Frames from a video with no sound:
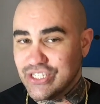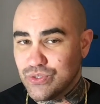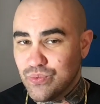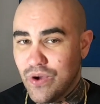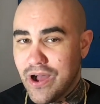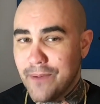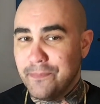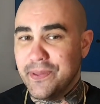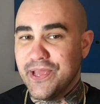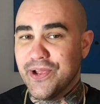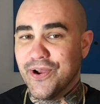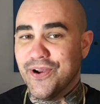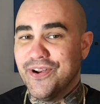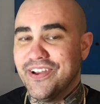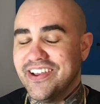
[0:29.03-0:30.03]

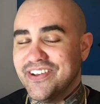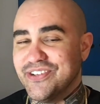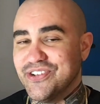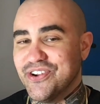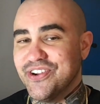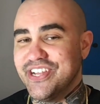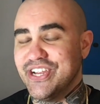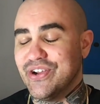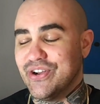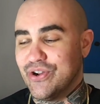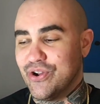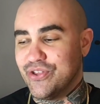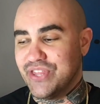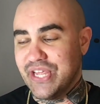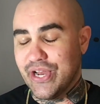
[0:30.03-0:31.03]
swampier and dirtier and
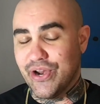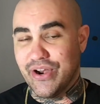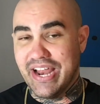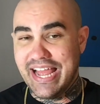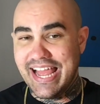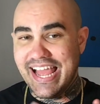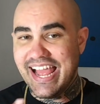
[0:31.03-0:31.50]
earthier